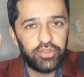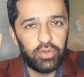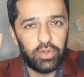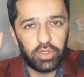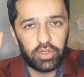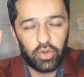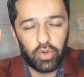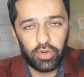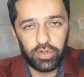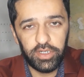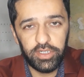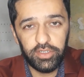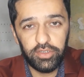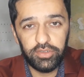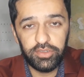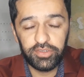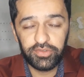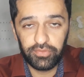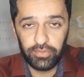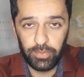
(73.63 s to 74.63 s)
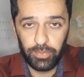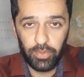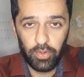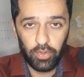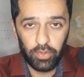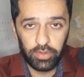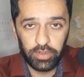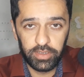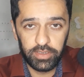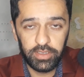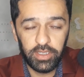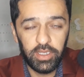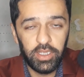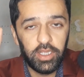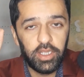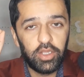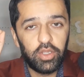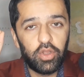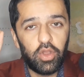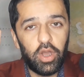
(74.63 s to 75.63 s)
So according to this report,
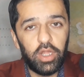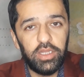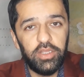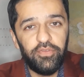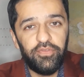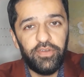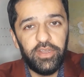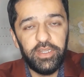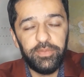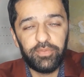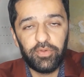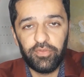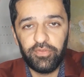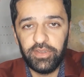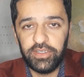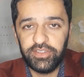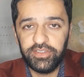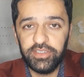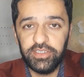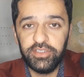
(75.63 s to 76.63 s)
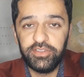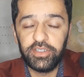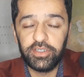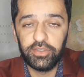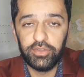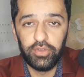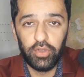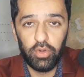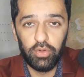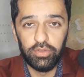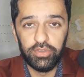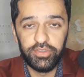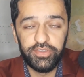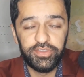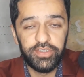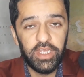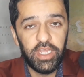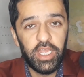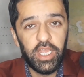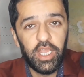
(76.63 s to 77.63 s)
qualified professionals are
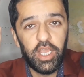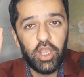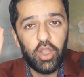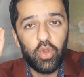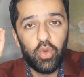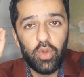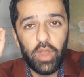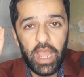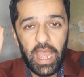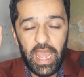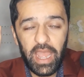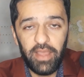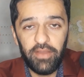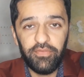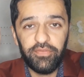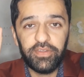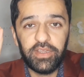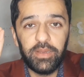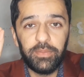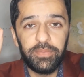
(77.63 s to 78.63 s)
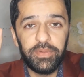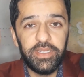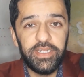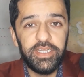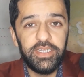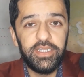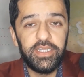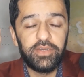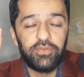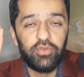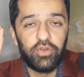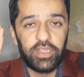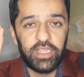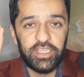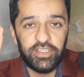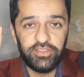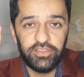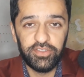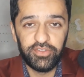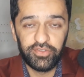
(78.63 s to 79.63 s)
those who have completed their
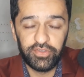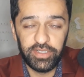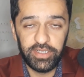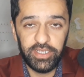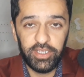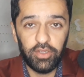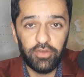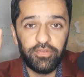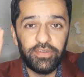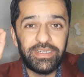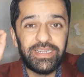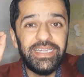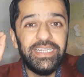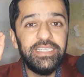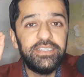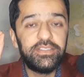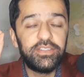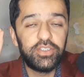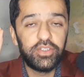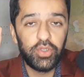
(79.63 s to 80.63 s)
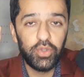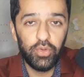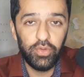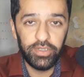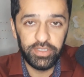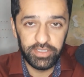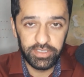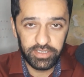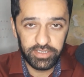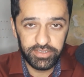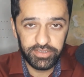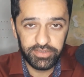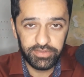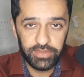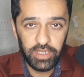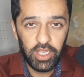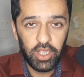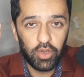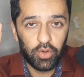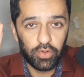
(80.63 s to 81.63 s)
vocational training of at least 2
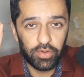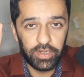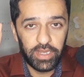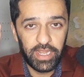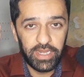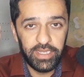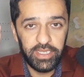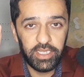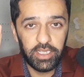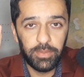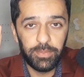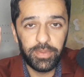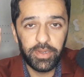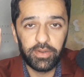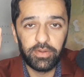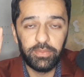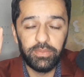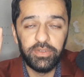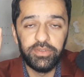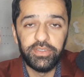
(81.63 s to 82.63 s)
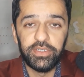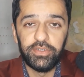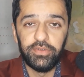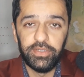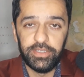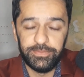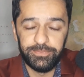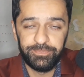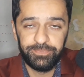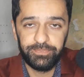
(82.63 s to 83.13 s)
years or any comparable degree.